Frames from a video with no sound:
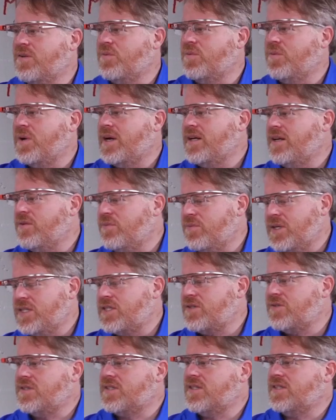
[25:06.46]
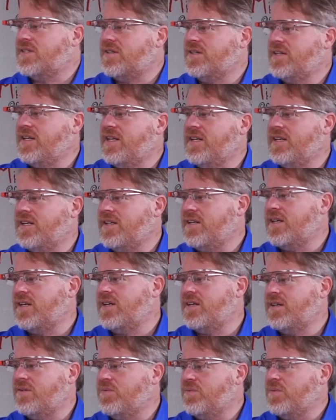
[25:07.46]
what resources are needed
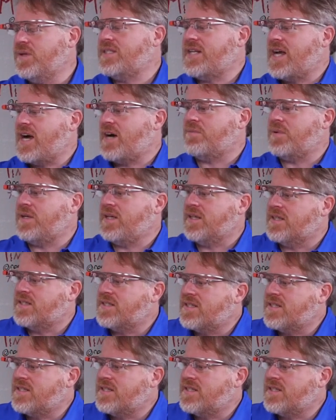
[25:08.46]
and what's happening in the